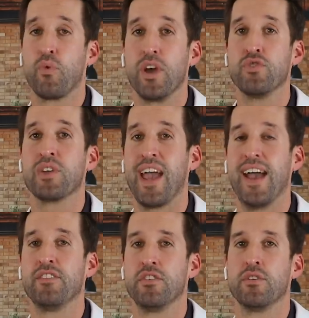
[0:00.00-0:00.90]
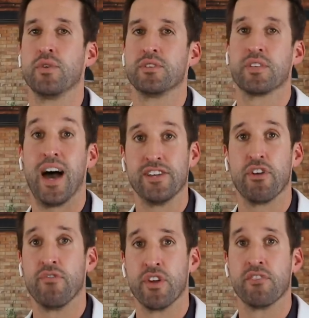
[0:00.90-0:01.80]
what you can do is
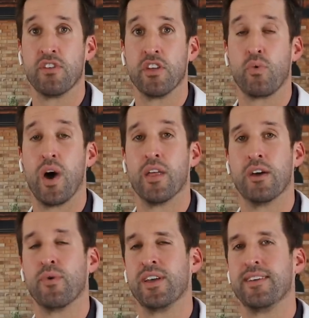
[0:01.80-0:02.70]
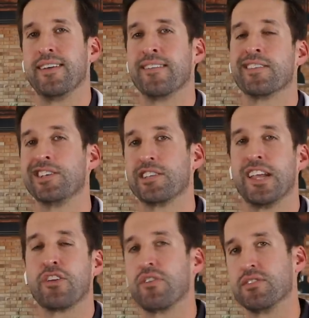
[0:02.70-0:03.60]
hydrate really, really well. That way it at least
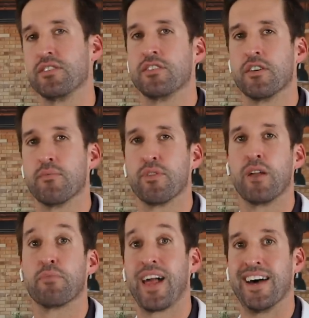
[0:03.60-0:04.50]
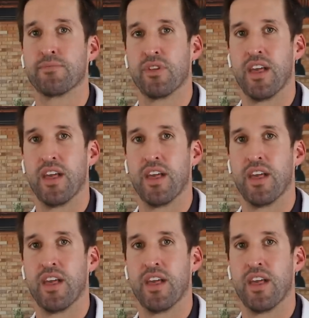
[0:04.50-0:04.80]
increases your blood plasma